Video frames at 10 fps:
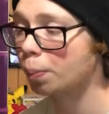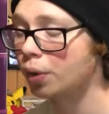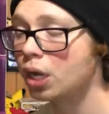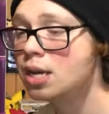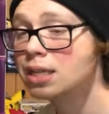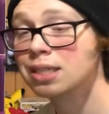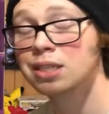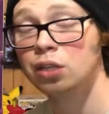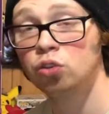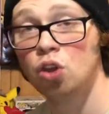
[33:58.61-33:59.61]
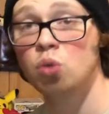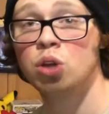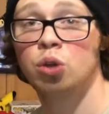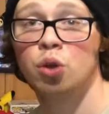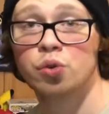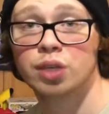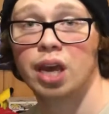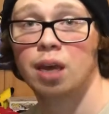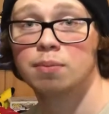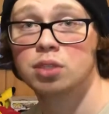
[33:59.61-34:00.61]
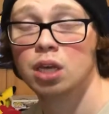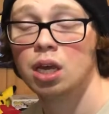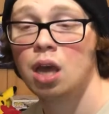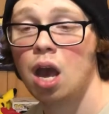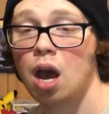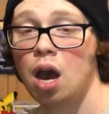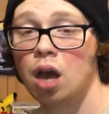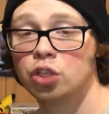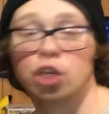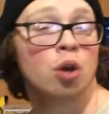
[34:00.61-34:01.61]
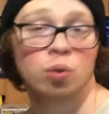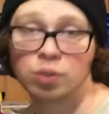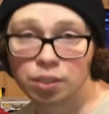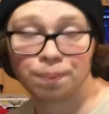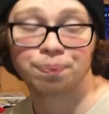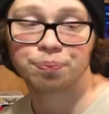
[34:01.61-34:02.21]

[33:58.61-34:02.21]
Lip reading: But since I don't know those games, shows,